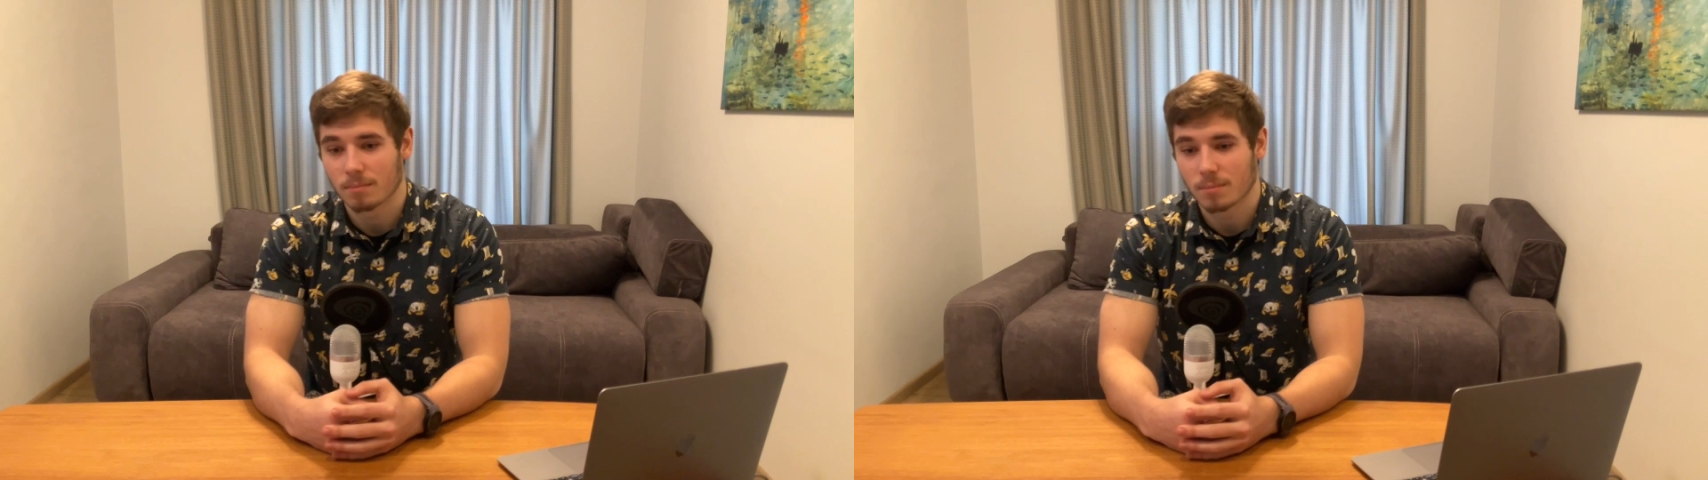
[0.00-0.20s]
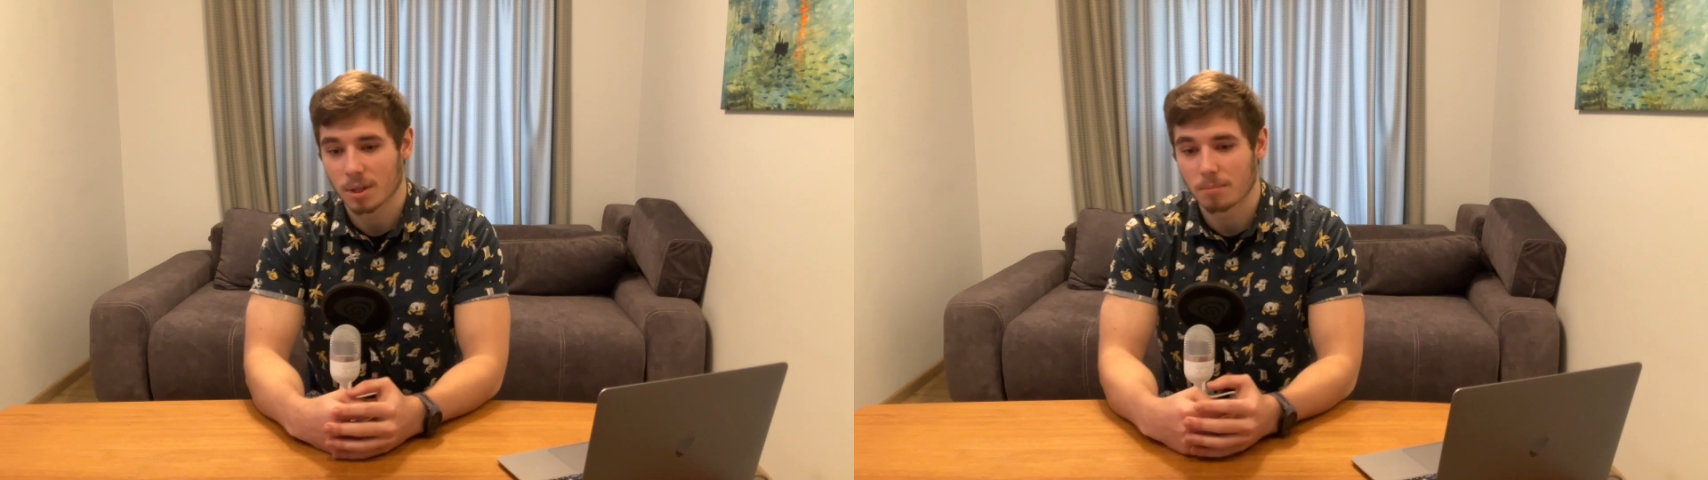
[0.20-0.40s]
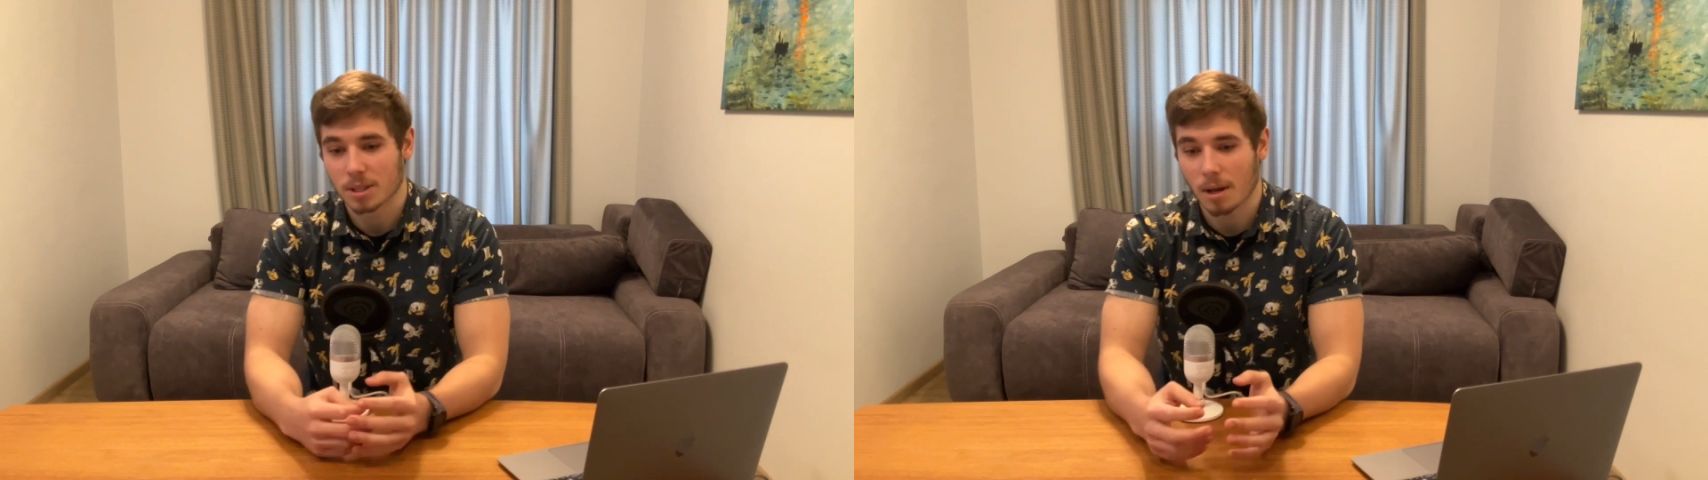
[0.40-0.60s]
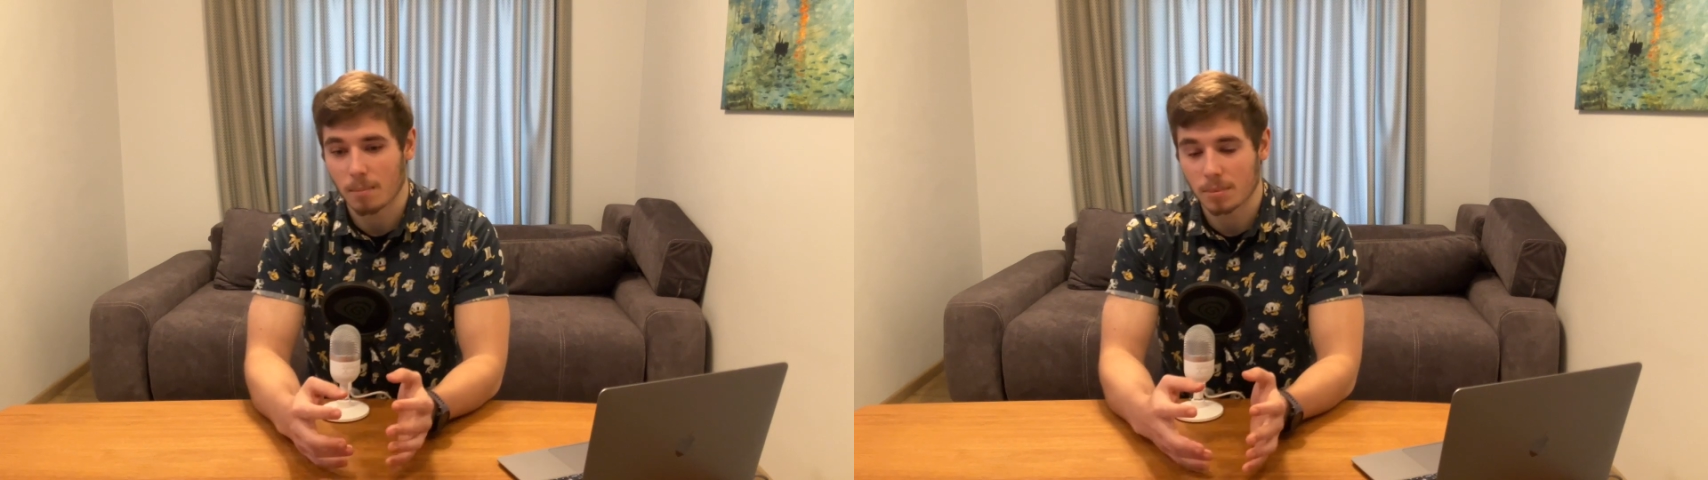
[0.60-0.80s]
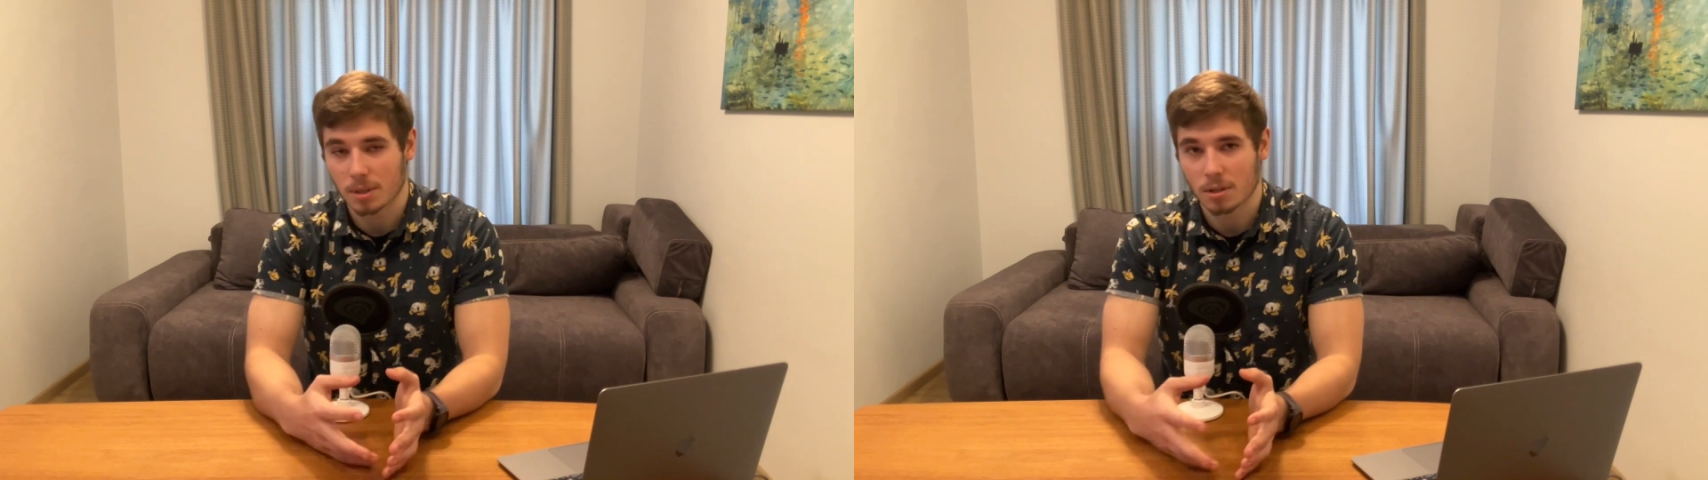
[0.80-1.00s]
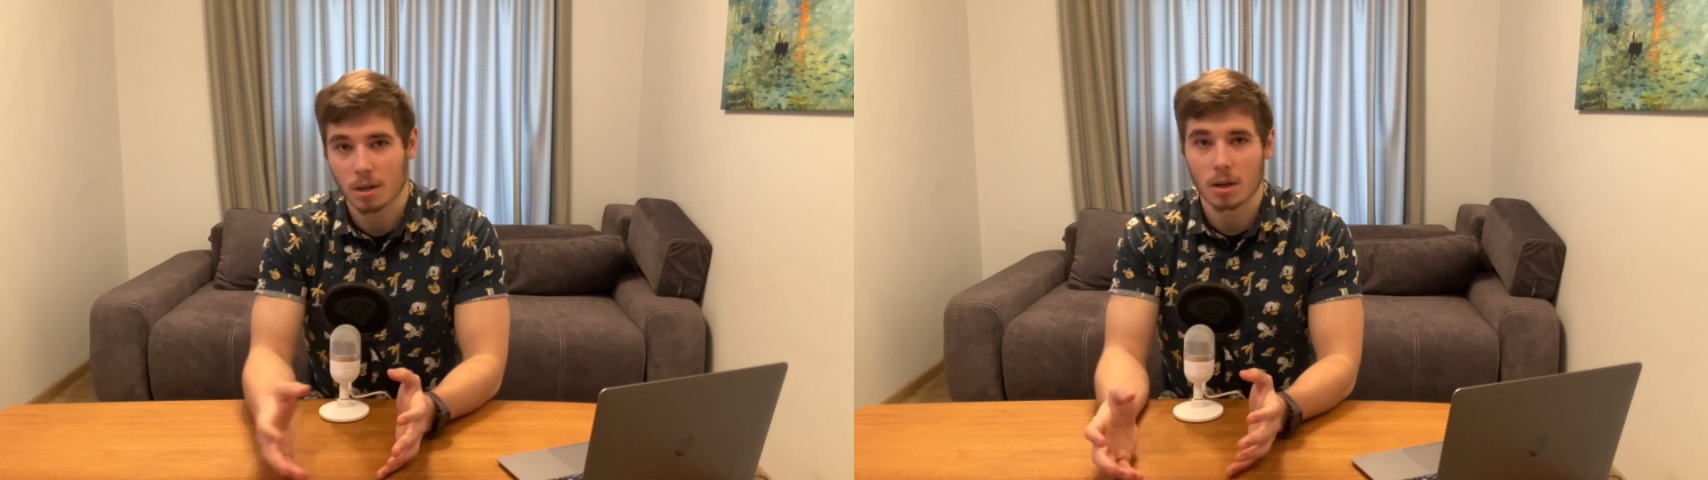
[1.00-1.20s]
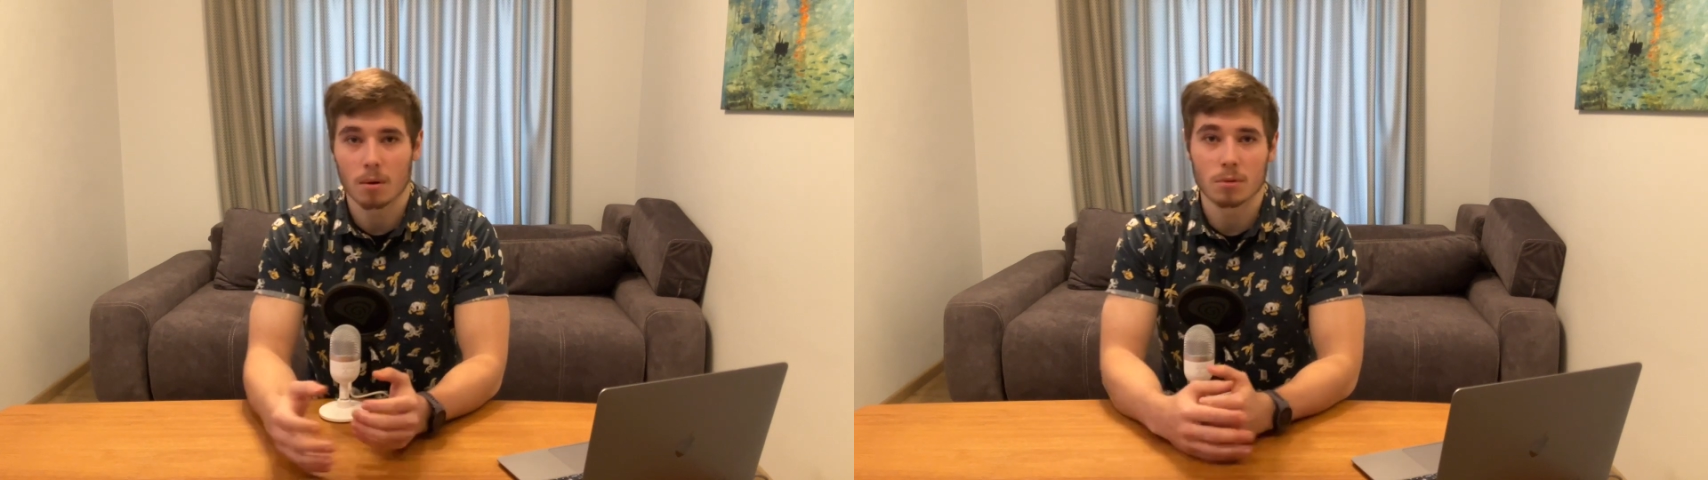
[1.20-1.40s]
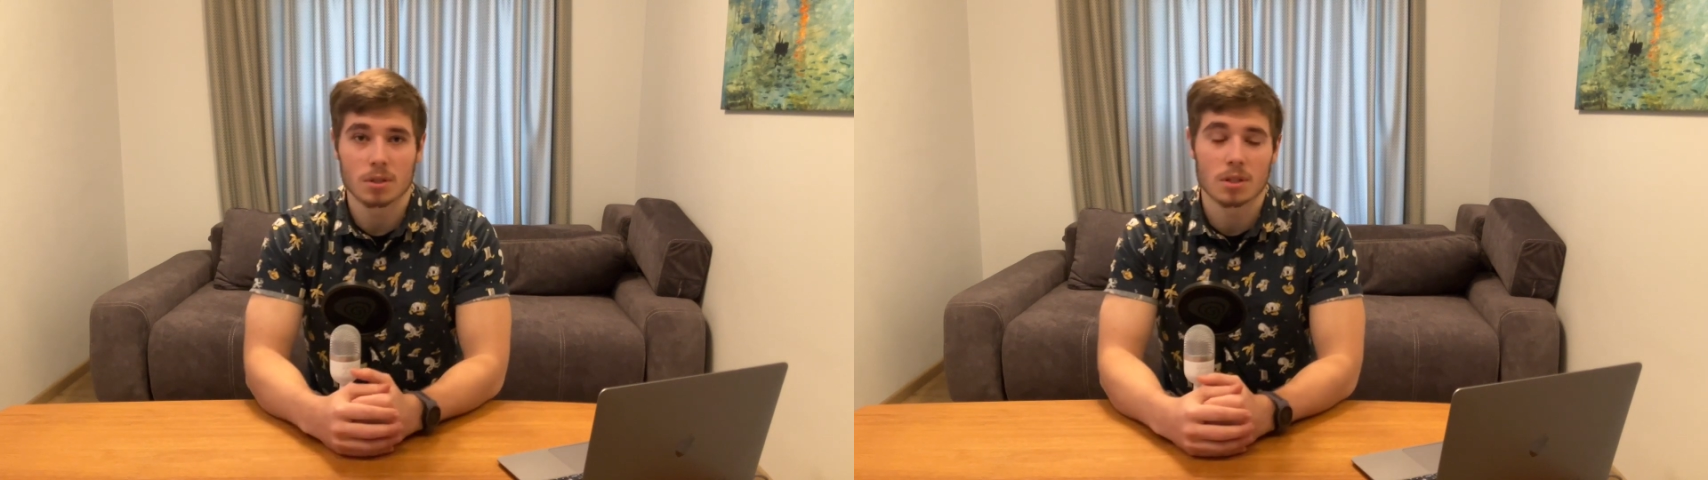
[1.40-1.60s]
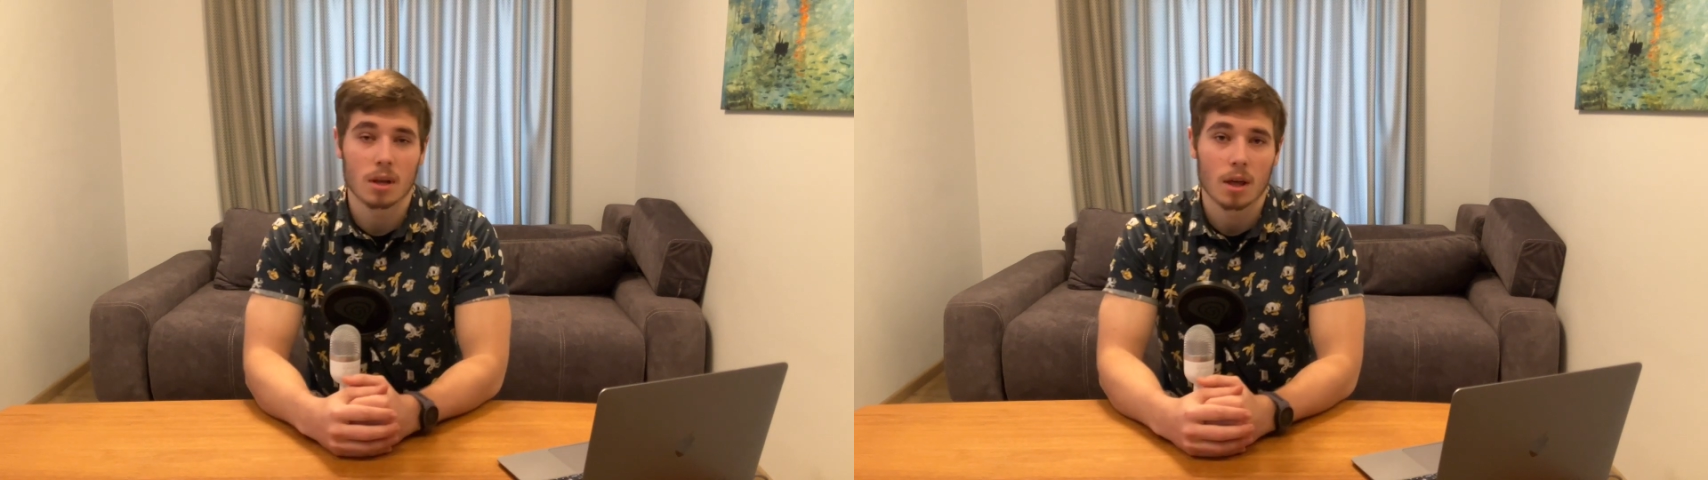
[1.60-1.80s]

sometimes goes